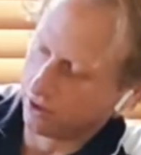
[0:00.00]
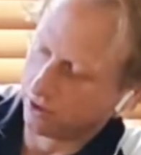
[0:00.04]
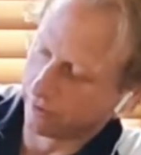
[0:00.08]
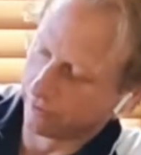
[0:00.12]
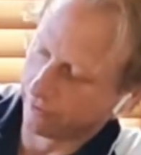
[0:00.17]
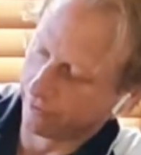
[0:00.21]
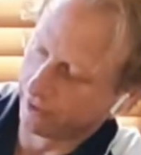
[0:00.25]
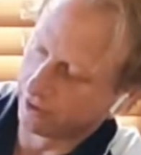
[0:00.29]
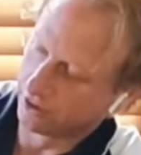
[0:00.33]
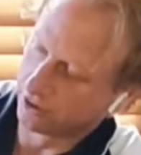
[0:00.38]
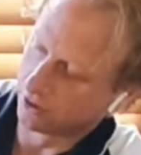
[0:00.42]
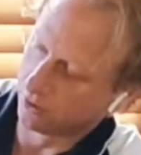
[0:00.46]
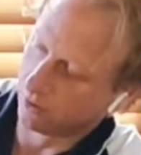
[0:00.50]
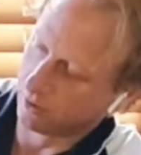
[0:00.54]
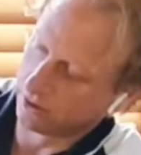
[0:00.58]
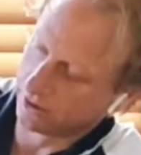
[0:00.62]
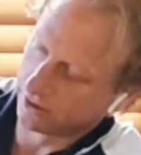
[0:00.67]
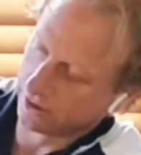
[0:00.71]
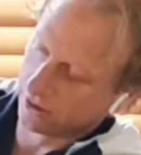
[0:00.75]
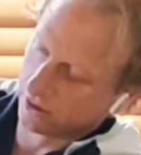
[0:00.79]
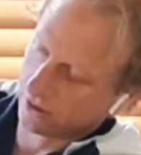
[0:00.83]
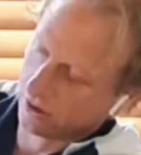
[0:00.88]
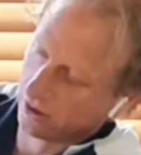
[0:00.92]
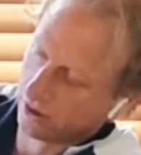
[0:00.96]
the Festool ones,
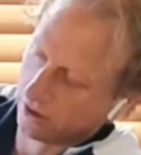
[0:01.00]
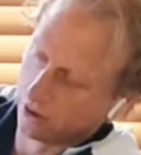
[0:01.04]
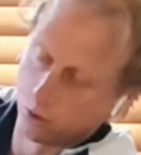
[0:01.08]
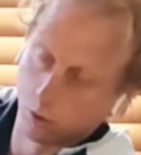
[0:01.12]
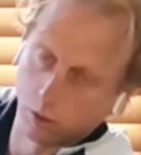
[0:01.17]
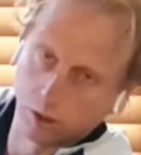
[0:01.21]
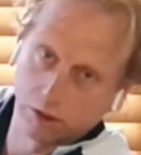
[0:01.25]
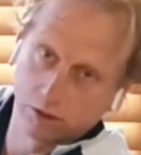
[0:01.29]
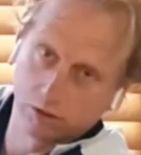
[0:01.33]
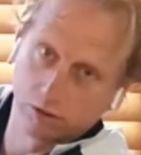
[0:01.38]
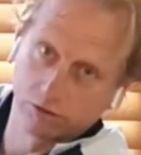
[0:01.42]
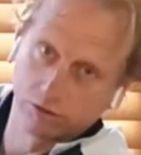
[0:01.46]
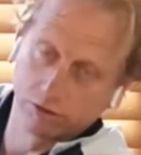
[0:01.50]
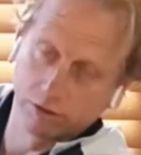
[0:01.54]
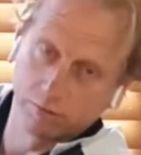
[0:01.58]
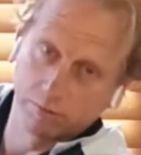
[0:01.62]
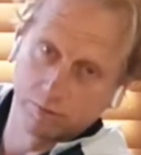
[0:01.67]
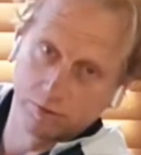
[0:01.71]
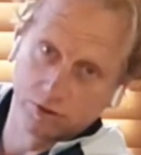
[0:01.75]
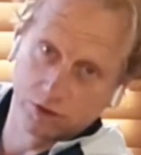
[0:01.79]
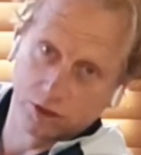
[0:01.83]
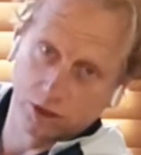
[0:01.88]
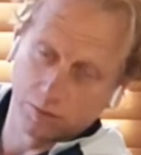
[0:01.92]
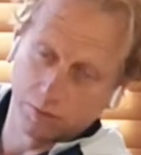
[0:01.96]
a quick
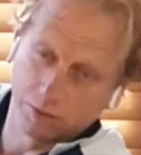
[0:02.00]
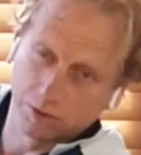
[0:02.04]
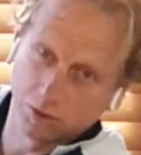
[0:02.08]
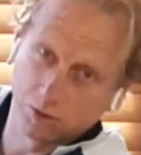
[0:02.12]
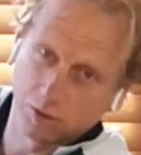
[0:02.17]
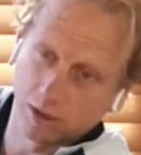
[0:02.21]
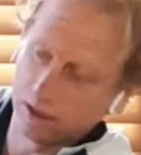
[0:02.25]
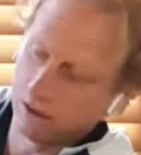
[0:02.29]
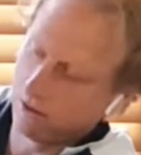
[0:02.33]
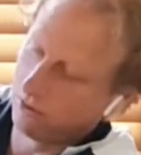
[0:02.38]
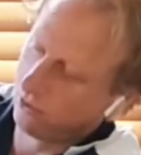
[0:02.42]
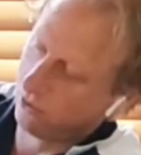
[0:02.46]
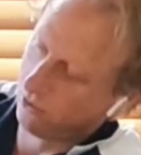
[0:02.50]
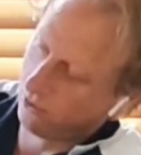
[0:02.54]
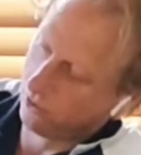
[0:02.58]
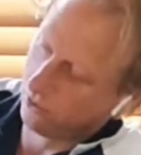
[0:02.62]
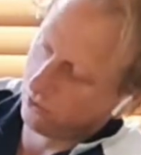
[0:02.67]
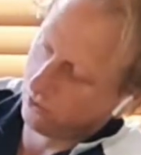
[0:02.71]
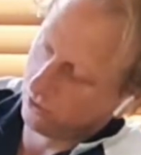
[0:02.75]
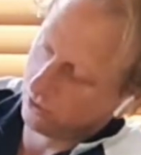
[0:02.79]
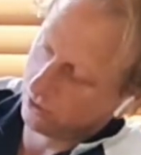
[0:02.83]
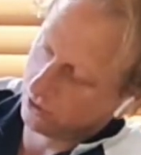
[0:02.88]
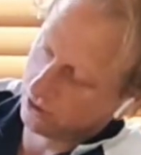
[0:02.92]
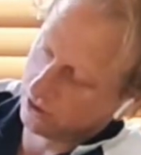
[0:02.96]
grip type as well,
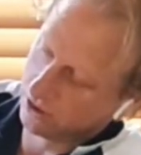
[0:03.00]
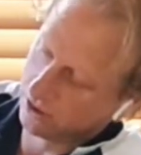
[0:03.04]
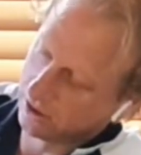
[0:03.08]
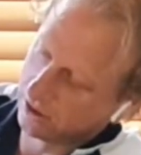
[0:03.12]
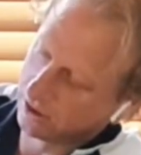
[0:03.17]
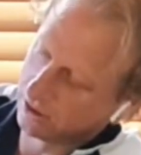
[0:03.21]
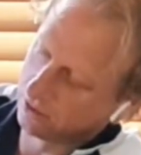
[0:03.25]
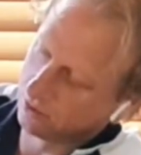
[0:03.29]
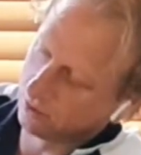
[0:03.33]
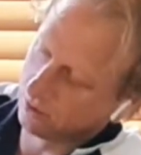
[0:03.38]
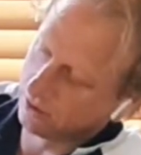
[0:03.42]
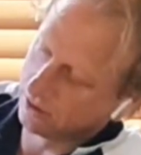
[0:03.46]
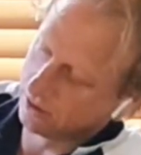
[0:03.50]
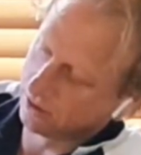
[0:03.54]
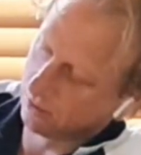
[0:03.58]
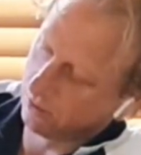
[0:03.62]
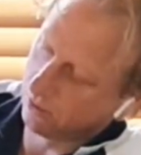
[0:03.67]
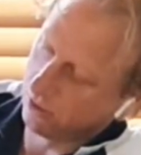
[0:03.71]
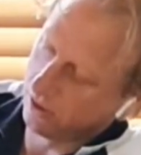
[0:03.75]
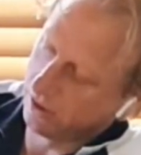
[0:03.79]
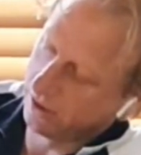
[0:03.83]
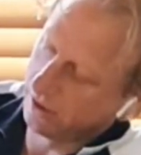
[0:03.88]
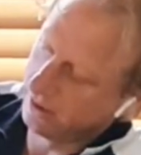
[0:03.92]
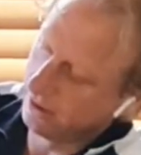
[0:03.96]
or just these ones that
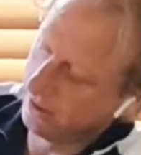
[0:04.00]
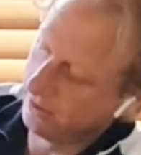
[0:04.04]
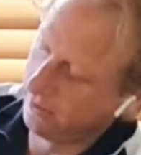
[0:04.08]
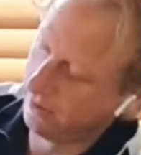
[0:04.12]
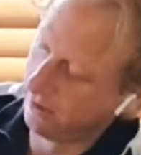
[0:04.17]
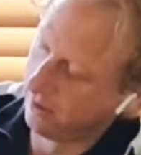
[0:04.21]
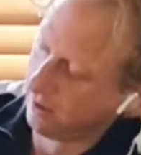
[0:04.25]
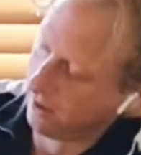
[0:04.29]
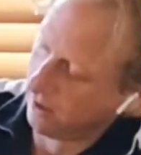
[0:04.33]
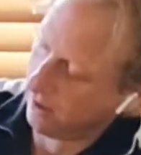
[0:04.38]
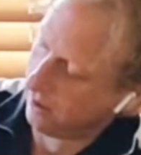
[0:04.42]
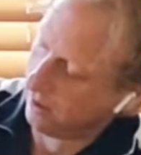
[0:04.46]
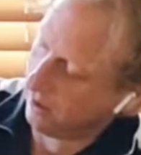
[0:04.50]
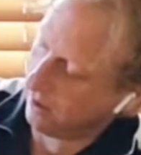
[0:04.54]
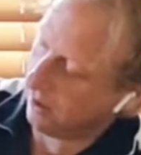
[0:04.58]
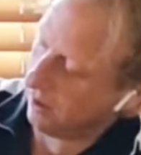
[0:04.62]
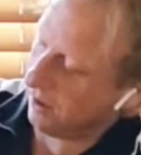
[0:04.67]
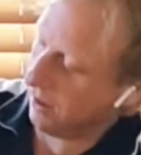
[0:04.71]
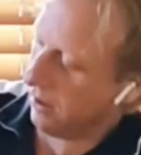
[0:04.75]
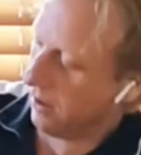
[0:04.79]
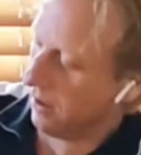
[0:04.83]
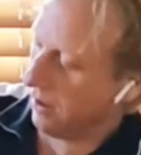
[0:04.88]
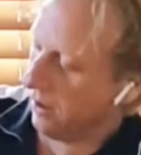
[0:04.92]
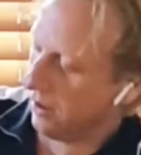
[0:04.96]
wind in.
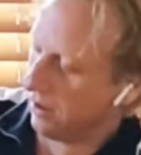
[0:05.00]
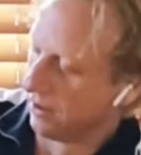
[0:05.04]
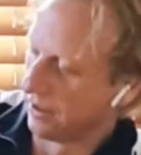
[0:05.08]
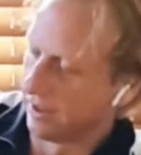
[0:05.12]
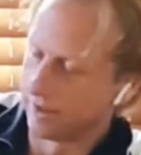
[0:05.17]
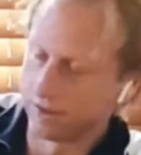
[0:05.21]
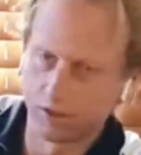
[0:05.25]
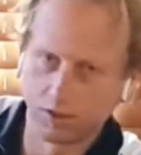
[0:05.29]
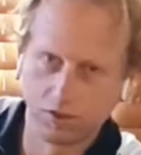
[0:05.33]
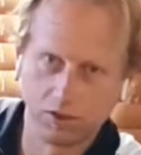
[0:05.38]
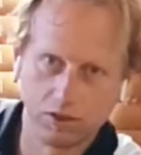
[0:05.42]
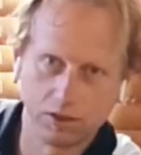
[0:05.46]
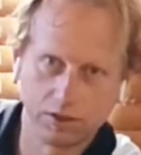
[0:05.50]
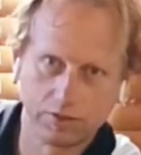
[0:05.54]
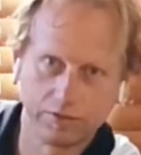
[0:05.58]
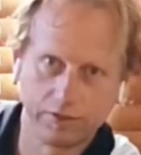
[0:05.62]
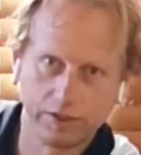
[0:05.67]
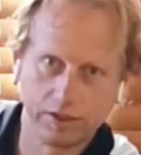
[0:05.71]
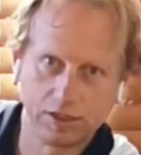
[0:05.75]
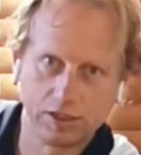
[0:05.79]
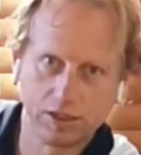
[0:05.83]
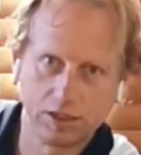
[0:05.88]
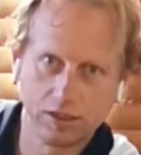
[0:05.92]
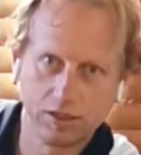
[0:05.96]
So that's a nice
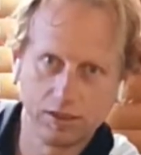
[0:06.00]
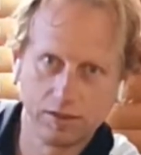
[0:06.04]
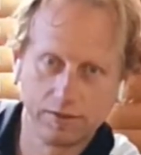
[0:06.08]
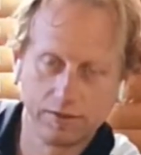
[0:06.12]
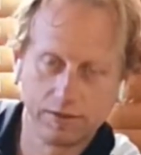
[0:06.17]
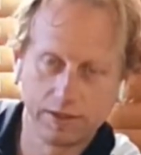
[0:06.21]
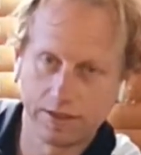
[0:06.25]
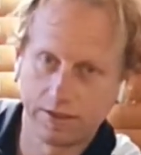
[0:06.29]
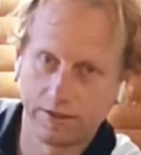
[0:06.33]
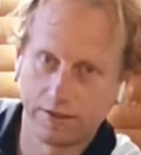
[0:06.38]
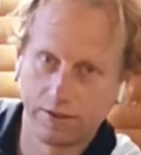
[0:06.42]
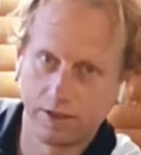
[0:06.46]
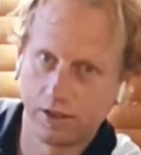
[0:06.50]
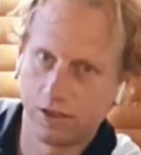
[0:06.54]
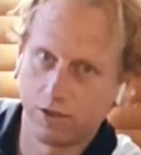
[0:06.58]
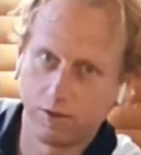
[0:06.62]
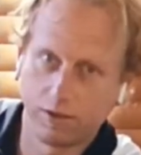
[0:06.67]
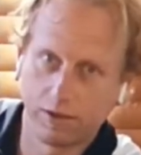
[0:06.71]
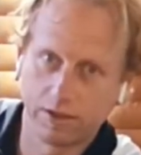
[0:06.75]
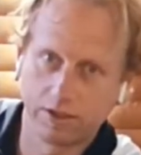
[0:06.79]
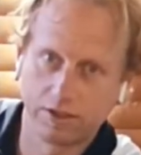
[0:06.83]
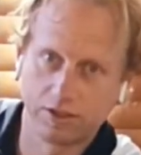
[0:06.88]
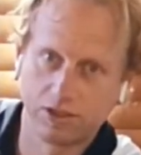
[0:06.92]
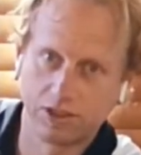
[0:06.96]
feature. No
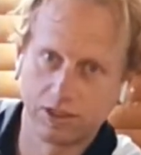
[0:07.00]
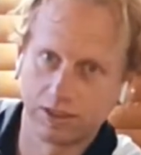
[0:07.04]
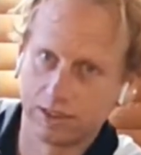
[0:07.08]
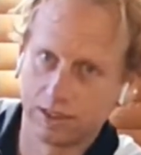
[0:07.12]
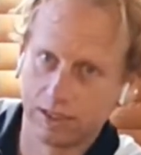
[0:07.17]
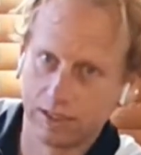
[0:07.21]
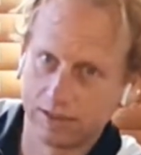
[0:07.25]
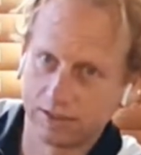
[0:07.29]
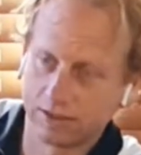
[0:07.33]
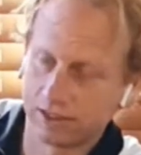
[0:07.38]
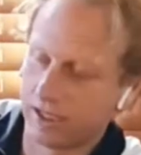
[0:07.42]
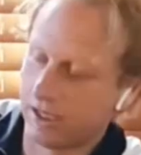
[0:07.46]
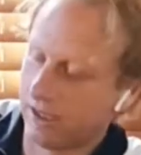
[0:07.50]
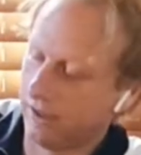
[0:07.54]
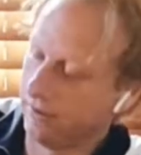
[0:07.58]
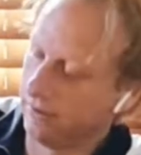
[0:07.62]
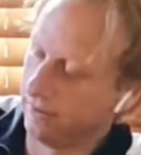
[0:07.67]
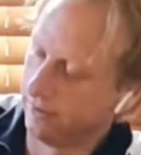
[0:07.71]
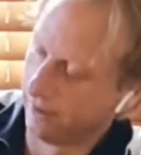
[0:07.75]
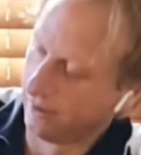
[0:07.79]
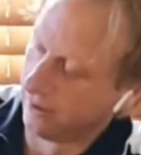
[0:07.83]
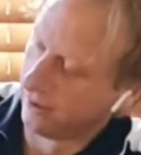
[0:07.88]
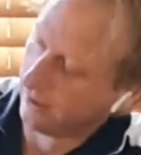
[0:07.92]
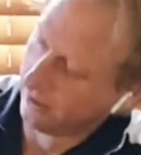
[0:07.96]
other jig has
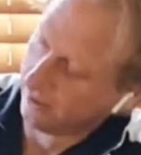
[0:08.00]
that.